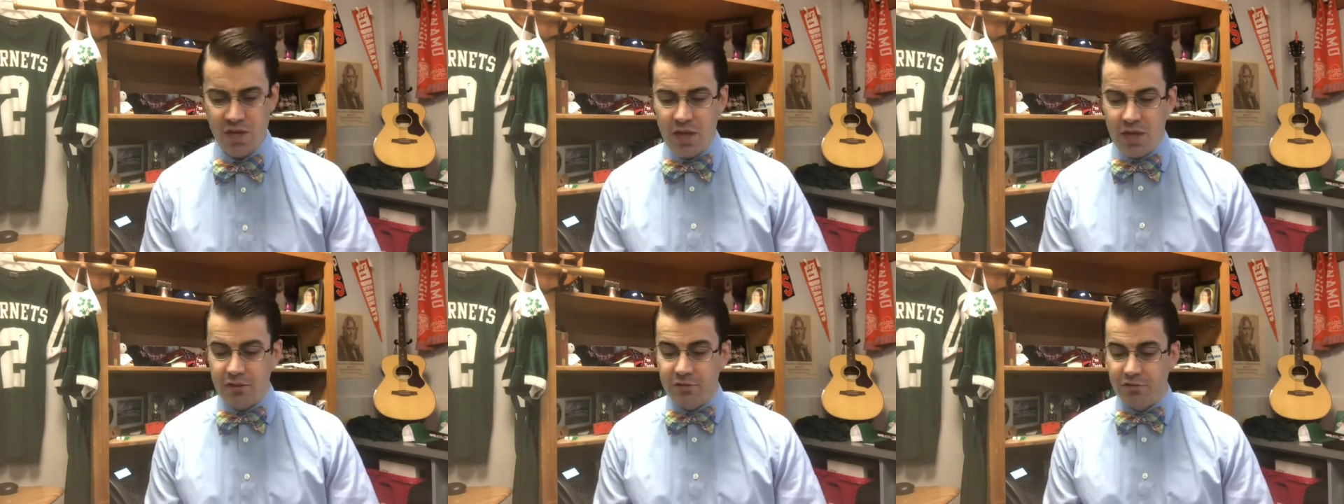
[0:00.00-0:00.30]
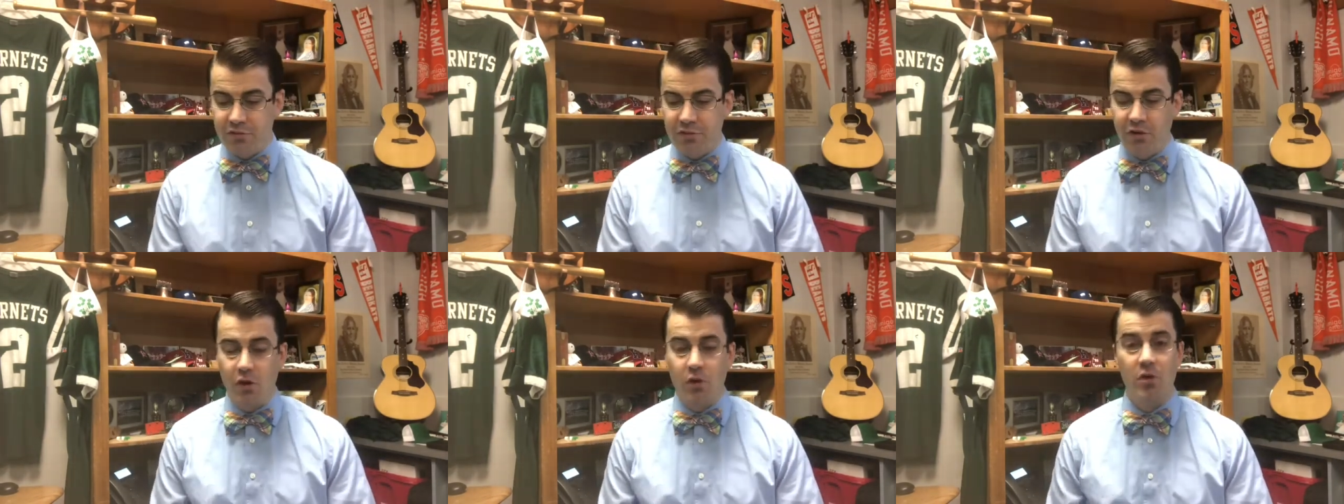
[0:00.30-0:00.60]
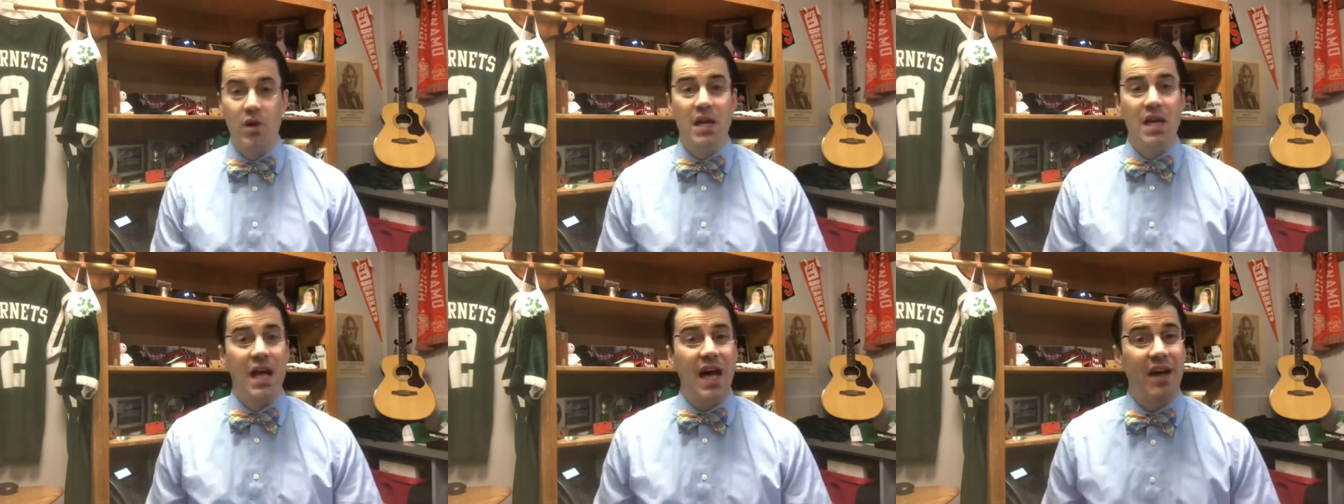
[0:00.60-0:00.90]
And
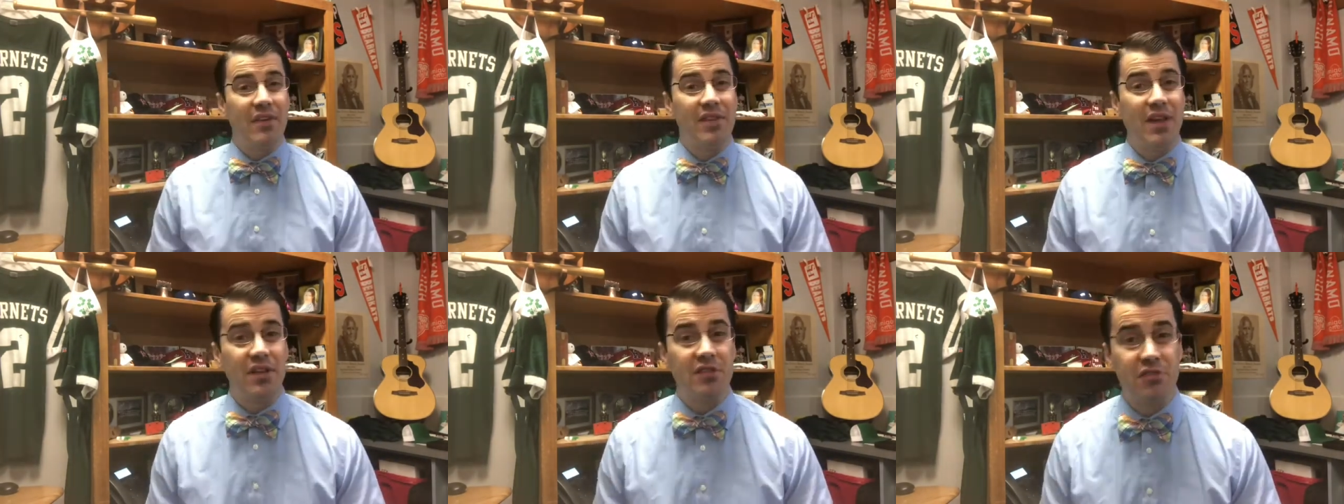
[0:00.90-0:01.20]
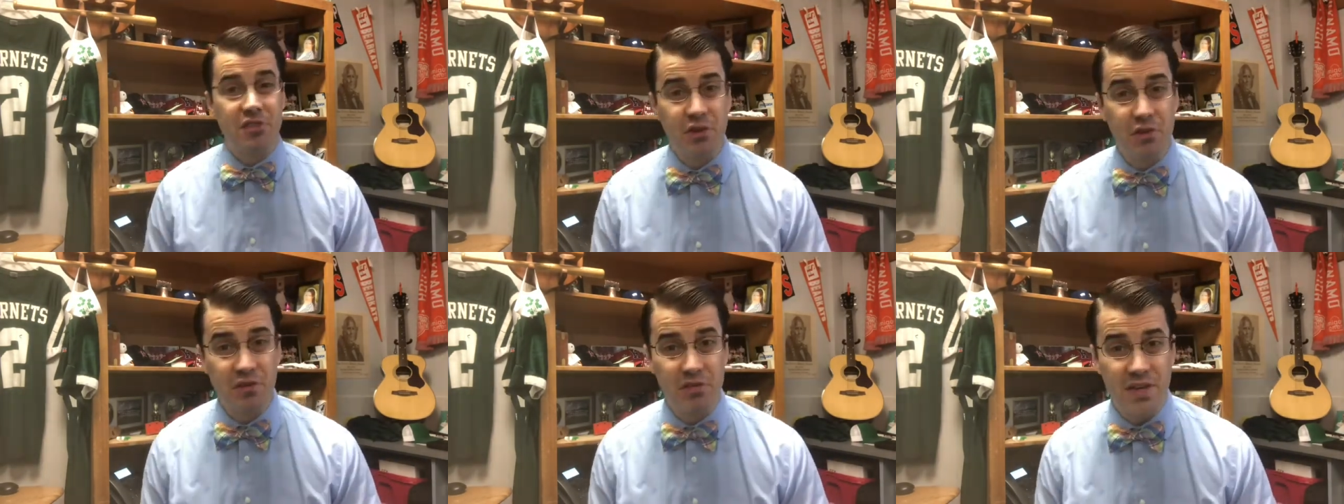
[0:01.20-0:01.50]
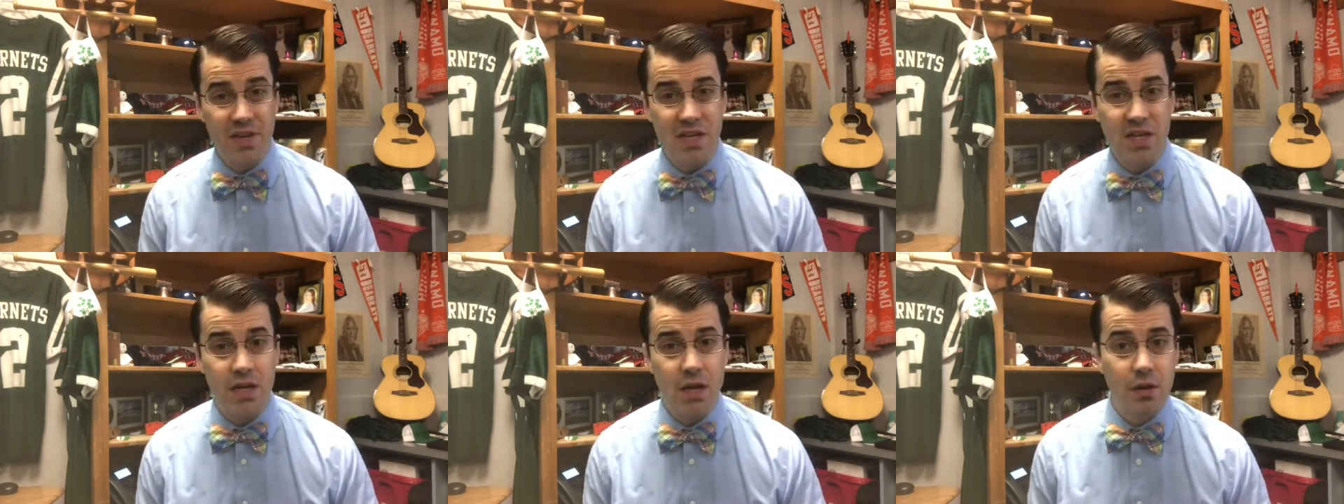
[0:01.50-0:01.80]
so I've got two
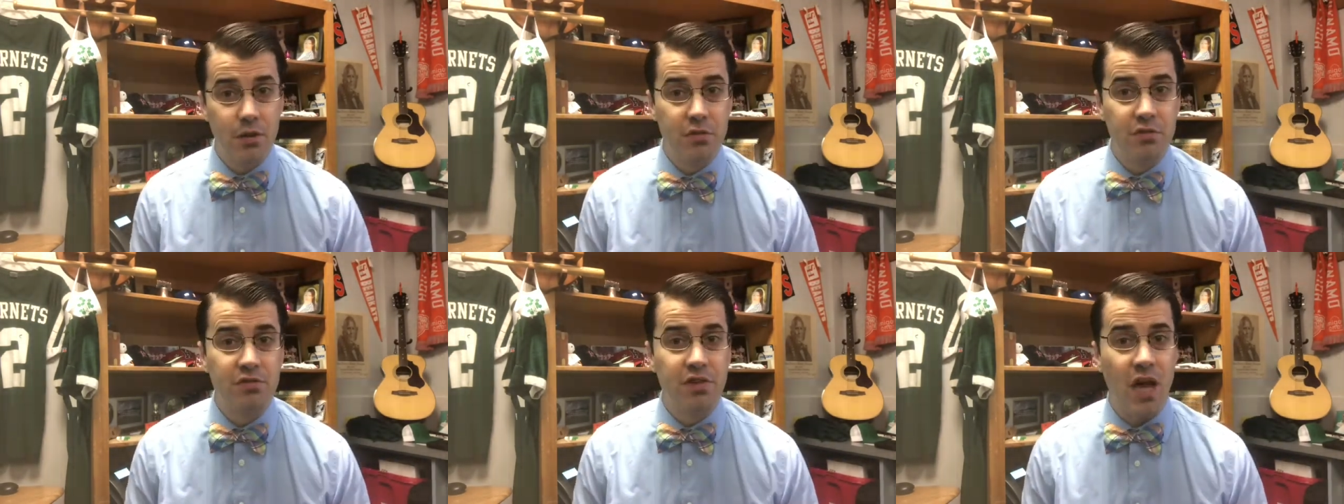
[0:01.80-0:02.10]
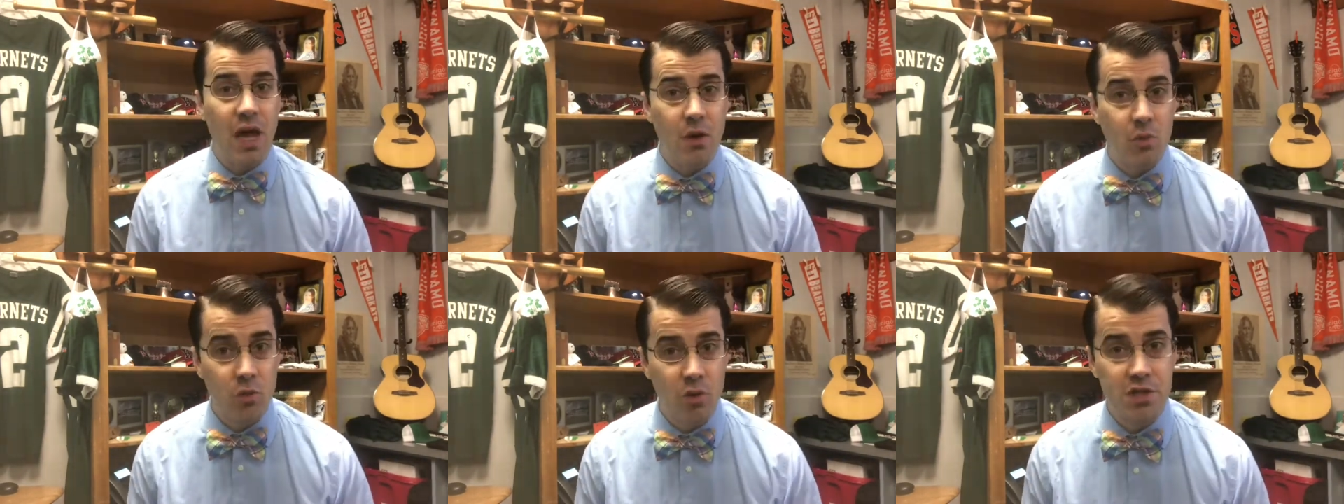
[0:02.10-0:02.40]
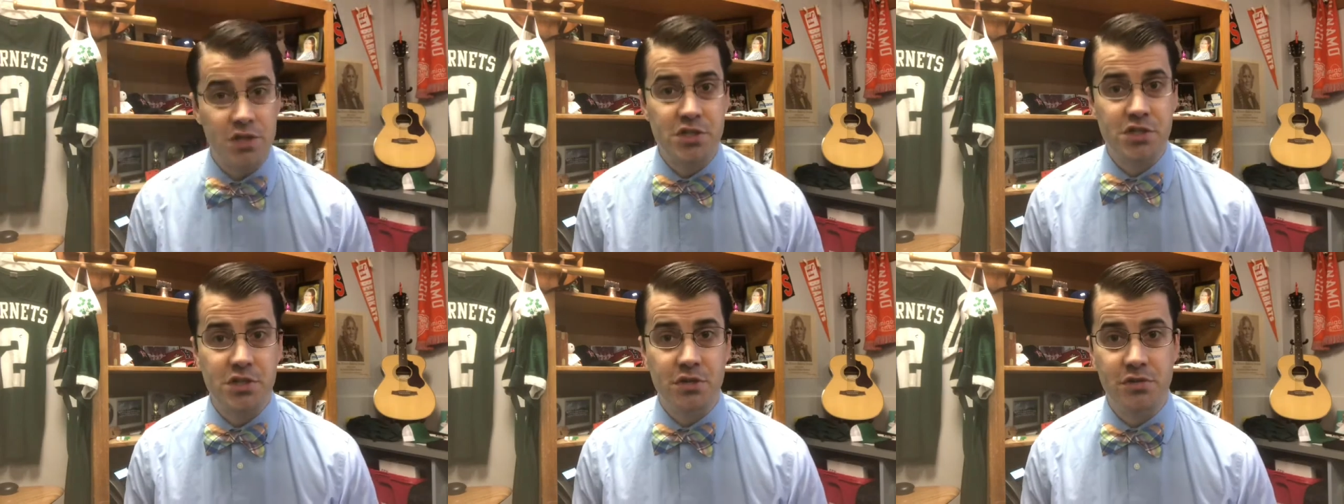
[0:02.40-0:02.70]
videos I
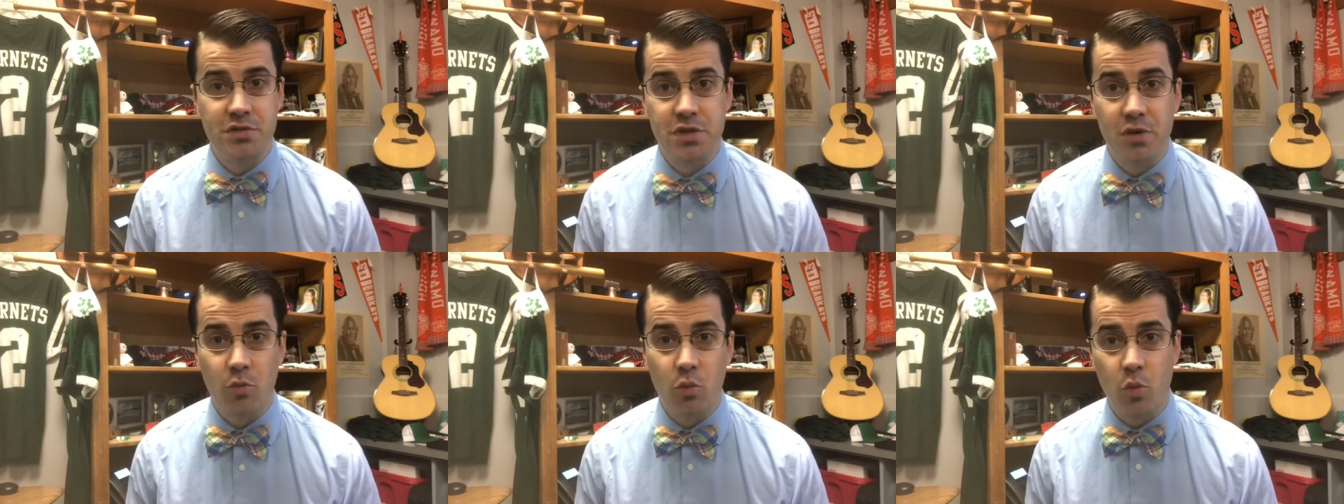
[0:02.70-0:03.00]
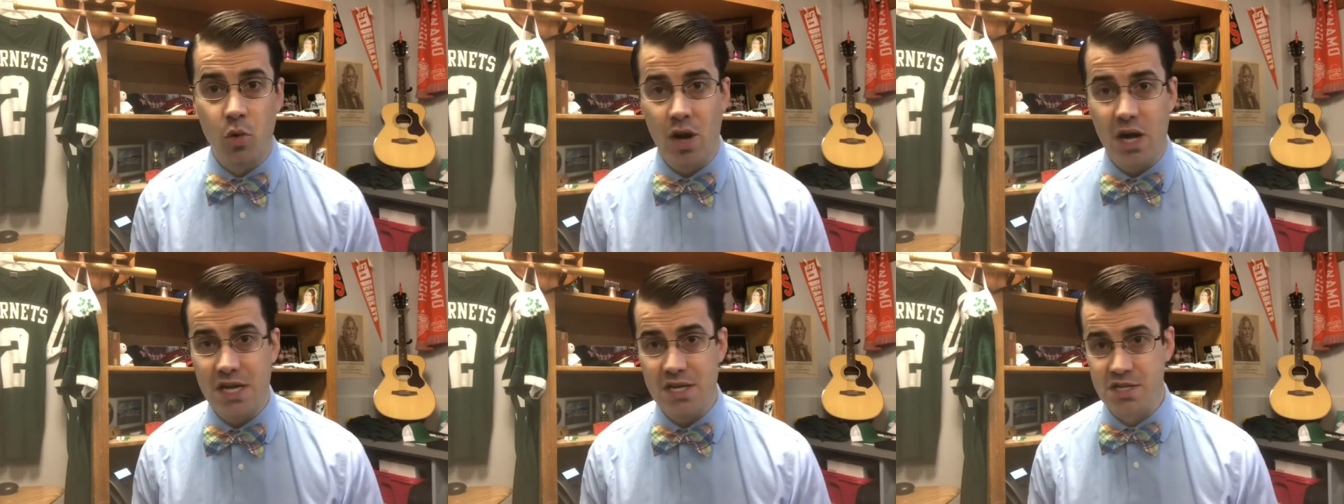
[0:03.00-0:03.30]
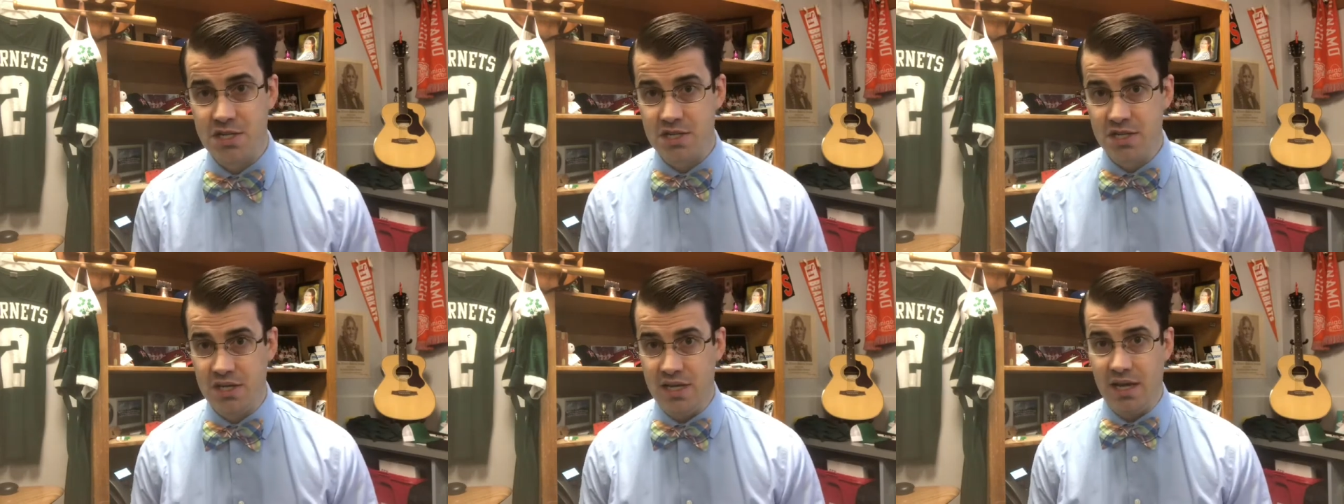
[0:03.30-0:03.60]
want you to
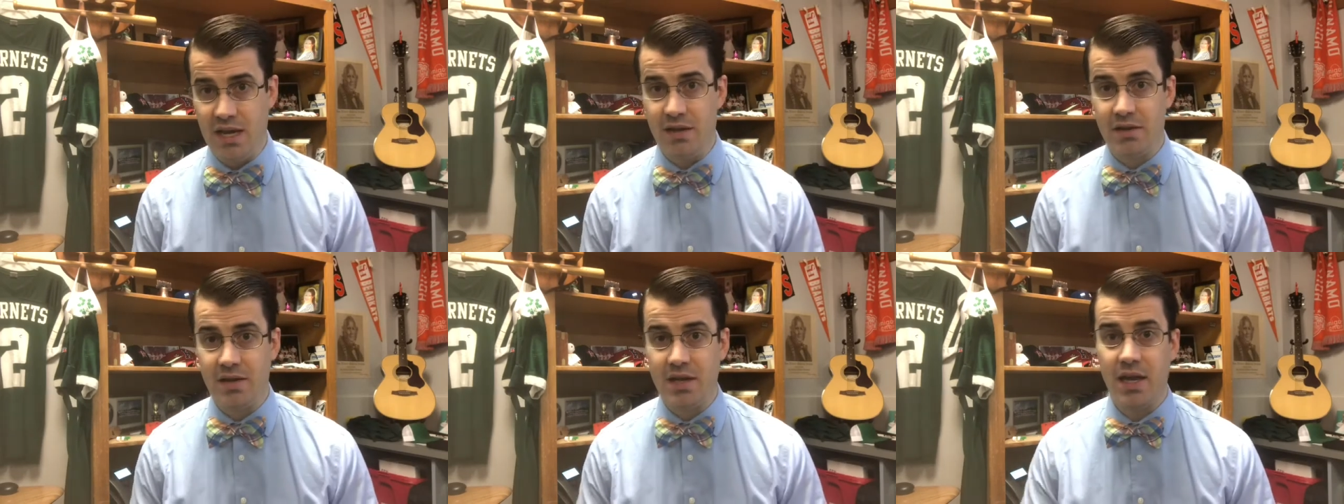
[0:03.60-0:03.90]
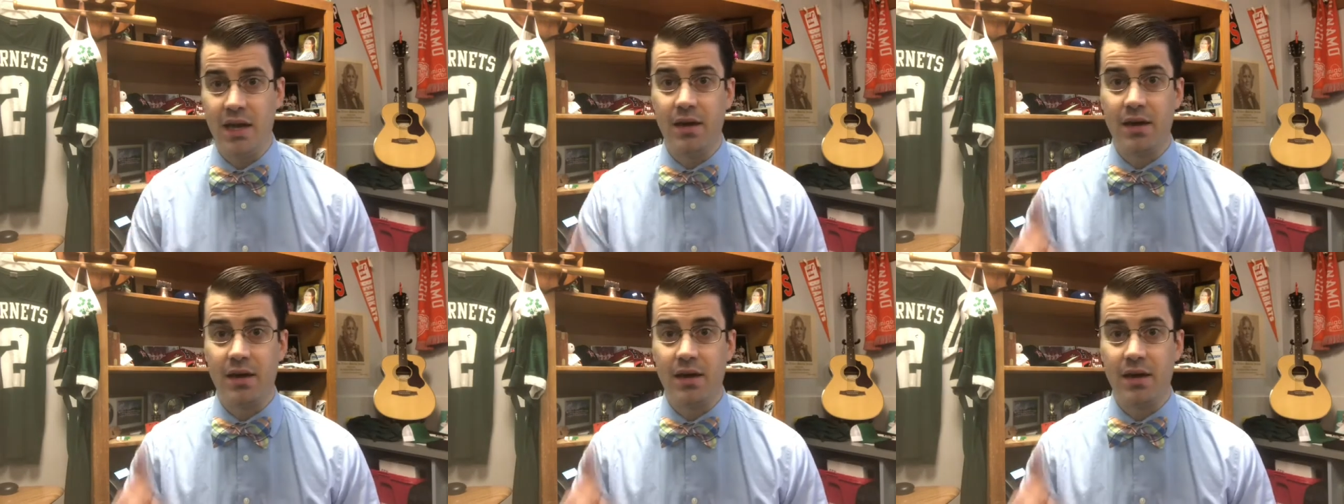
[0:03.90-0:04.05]
watch today, okay?